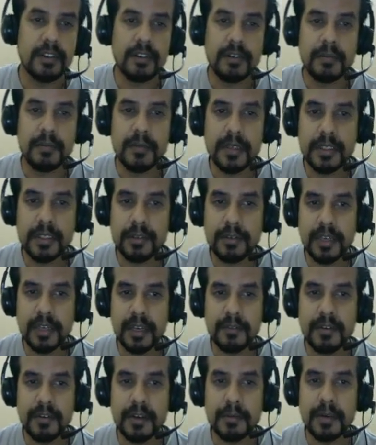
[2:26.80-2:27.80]
So
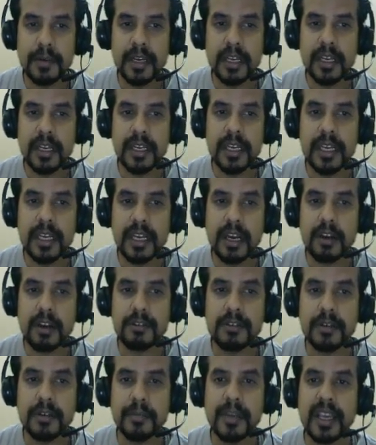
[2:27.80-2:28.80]
today we'll be learning
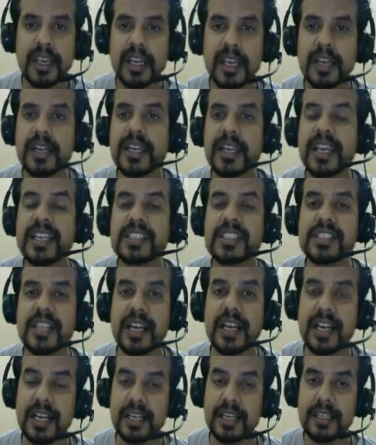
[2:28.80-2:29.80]
how to make a
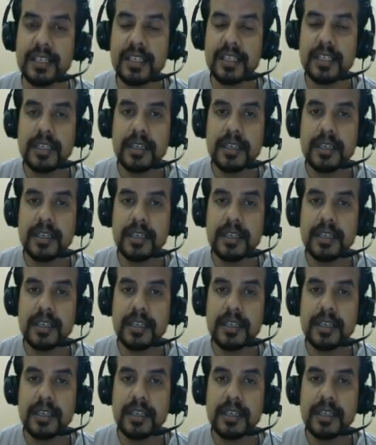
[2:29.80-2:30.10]
text ad.